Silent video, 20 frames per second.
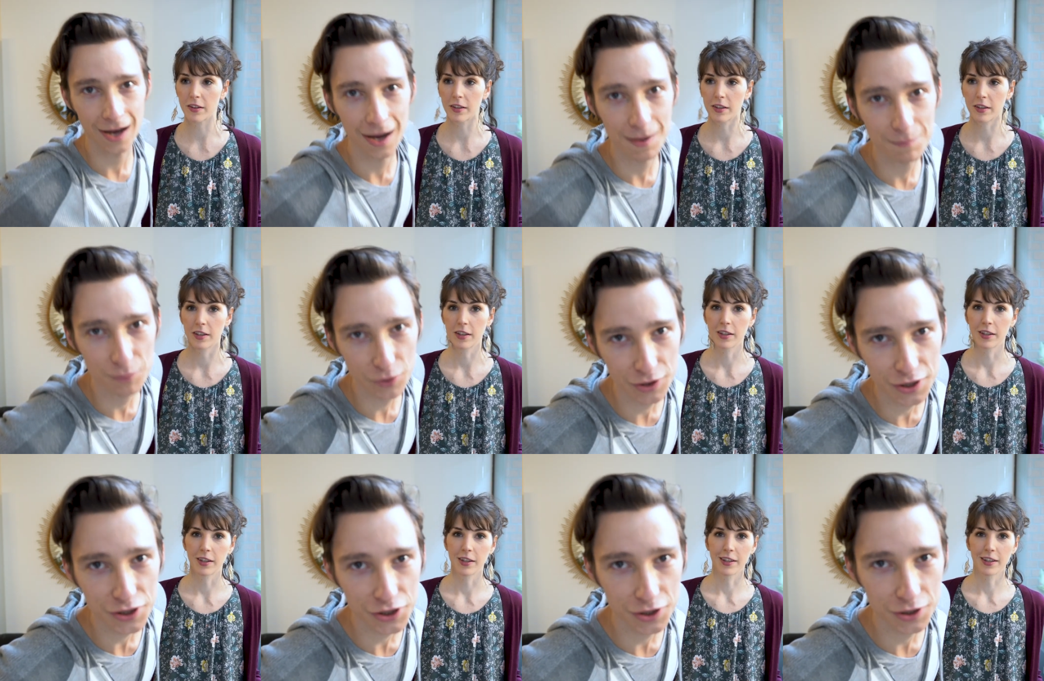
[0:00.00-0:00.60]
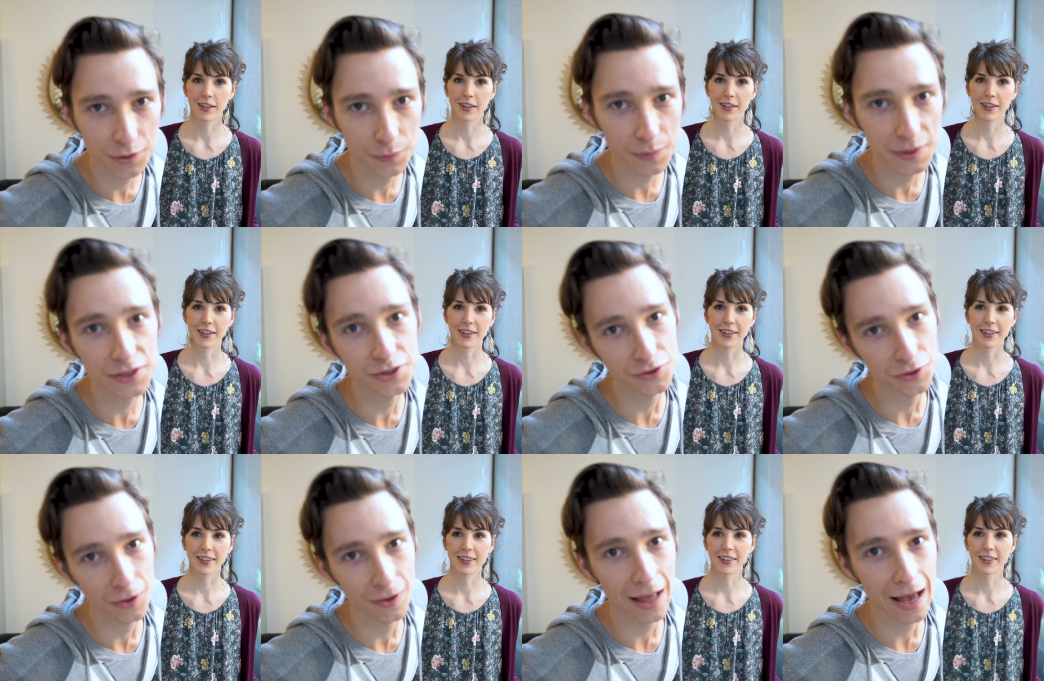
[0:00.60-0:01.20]
Speaker 1: I'm pretty sure we
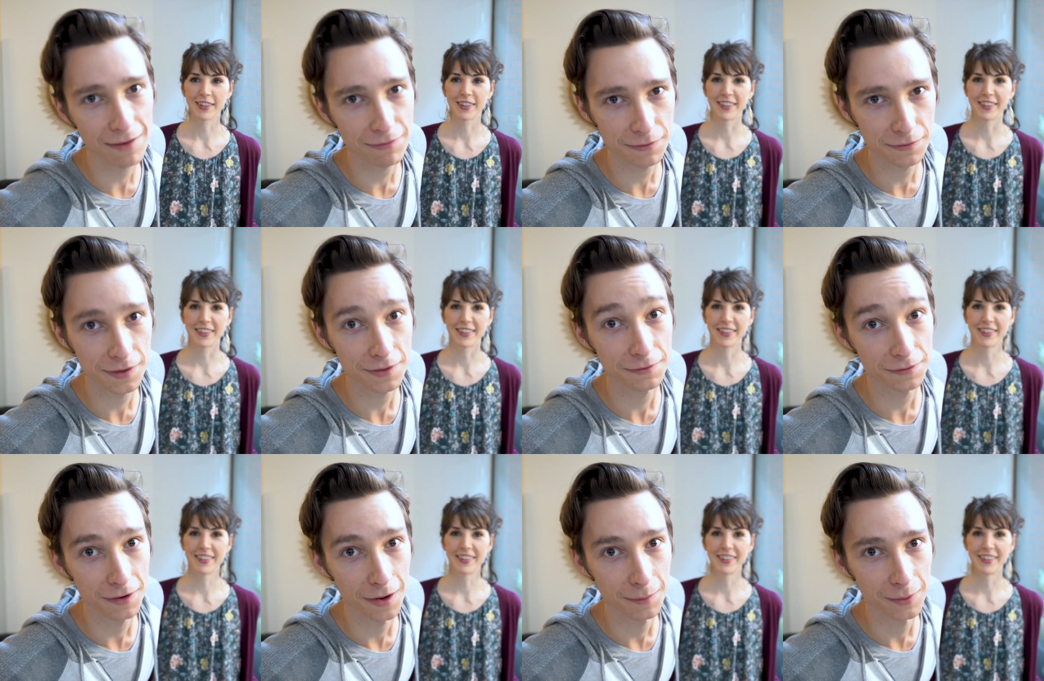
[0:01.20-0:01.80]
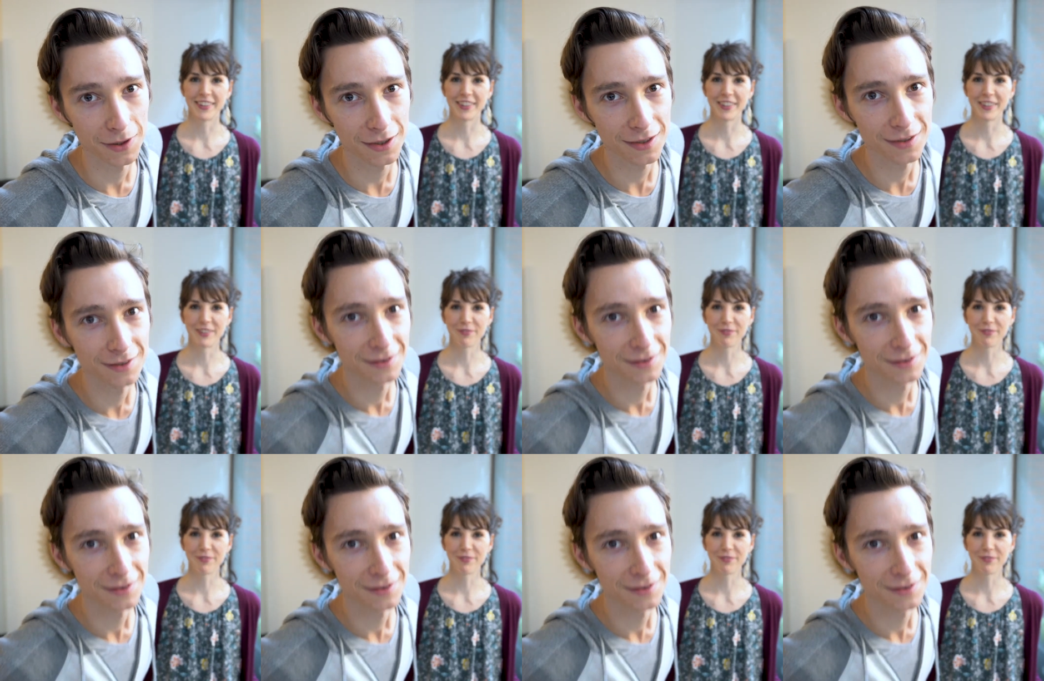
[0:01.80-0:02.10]
stole half of it from her.